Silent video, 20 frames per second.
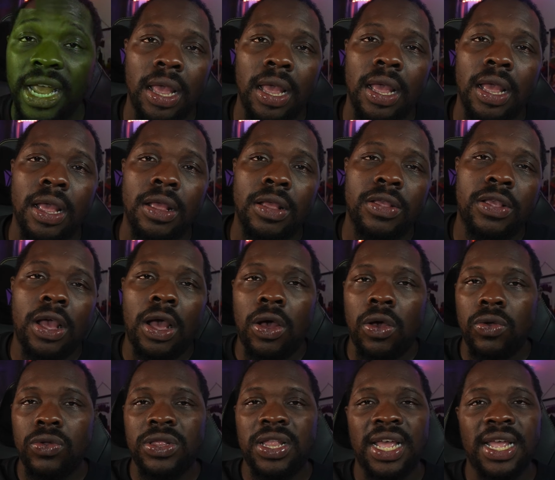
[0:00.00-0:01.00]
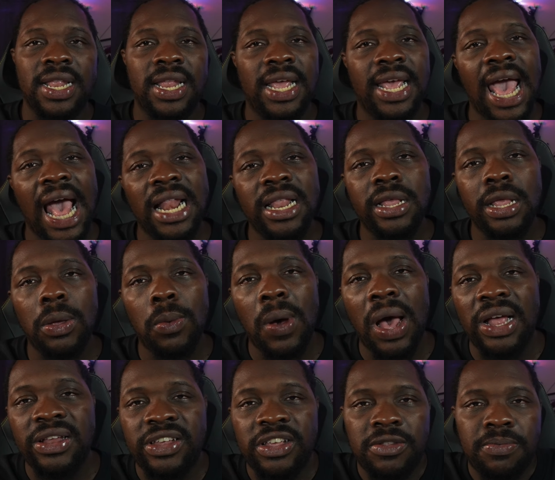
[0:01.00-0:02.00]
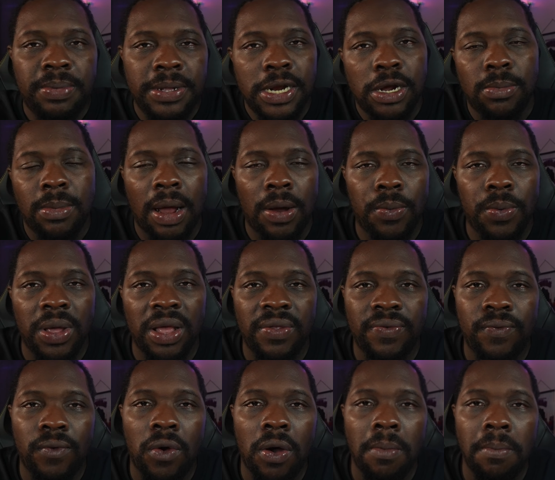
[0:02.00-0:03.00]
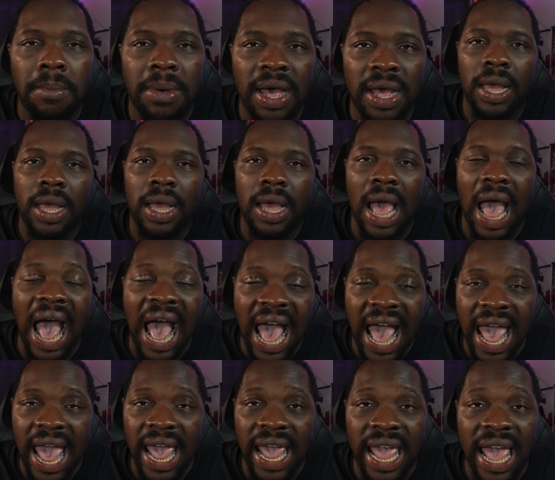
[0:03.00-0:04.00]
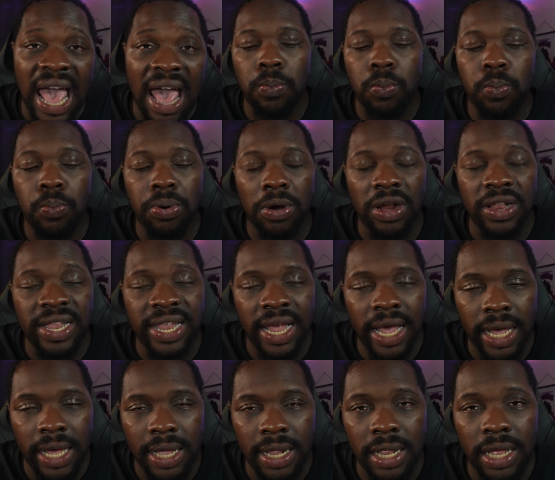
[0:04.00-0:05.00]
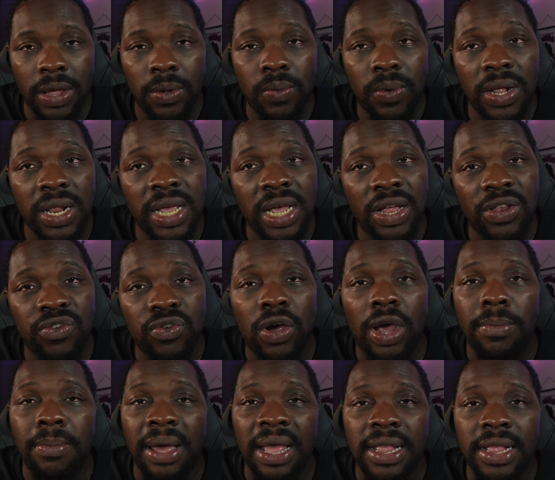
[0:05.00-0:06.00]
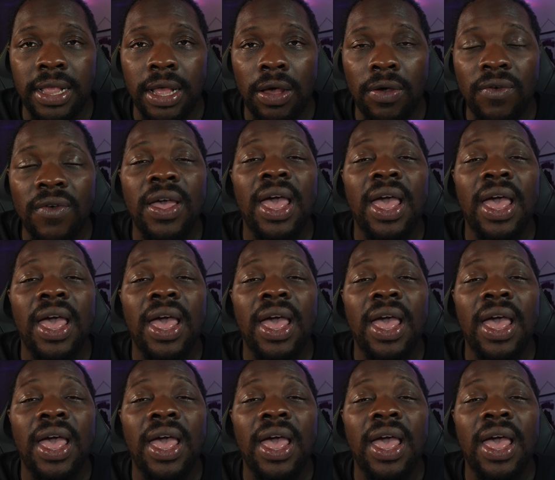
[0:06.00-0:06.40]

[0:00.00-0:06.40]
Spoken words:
So the Galaxy Watch has been on my wrist for a month. I have particularly really enjoyed myself.